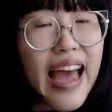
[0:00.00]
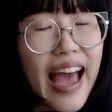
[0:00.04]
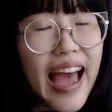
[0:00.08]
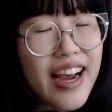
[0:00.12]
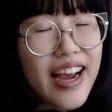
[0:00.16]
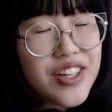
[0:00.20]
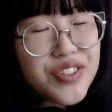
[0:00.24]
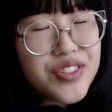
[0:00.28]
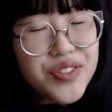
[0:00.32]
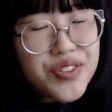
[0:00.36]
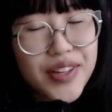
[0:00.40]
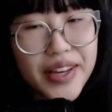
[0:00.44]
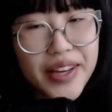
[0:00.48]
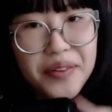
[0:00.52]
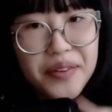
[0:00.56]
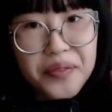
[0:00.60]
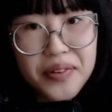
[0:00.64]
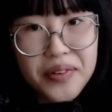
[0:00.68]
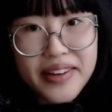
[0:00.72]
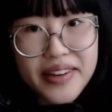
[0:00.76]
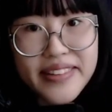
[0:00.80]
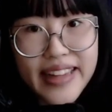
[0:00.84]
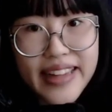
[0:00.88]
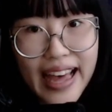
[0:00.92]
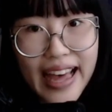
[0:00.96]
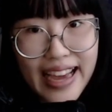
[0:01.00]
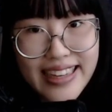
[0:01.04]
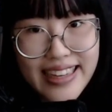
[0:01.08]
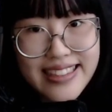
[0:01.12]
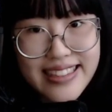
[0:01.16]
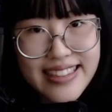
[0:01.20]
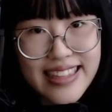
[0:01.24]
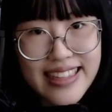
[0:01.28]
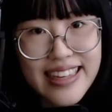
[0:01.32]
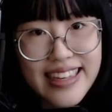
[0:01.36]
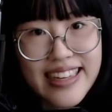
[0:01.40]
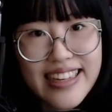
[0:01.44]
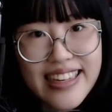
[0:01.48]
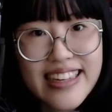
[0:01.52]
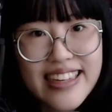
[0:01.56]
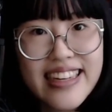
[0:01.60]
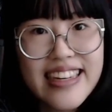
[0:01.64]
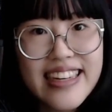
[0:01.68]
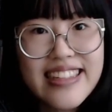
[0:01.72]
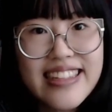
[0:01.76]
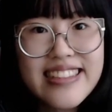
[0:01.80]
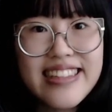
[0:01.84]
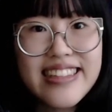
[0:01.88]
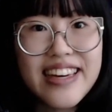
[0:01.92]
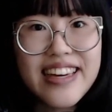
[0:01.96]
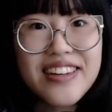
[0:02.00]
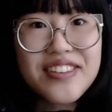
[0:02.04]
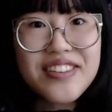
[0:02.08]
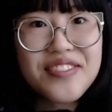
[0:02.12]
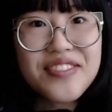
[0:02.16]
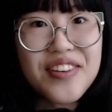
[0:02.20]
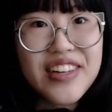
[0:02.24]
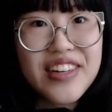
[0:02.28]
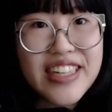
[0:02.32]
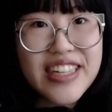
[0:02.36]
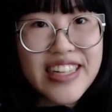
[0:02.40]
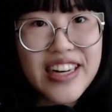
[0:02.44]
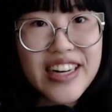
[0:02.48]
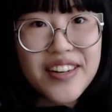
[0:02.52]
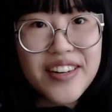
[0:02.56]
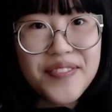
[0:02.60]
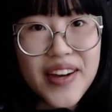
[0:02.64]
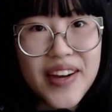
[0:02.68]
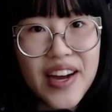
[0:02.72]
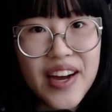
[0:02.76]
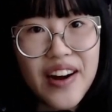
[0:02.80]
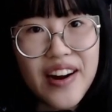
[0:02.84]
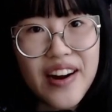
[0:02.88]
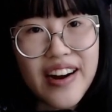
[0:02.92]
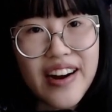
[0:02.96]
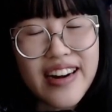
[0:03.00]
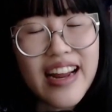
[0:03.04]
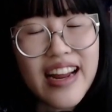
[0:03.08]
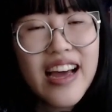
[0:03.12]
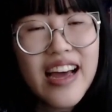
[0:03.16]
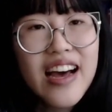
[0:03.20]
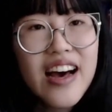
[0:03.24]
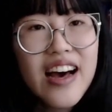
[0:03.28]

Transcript: actually relaxing instead of working on my art.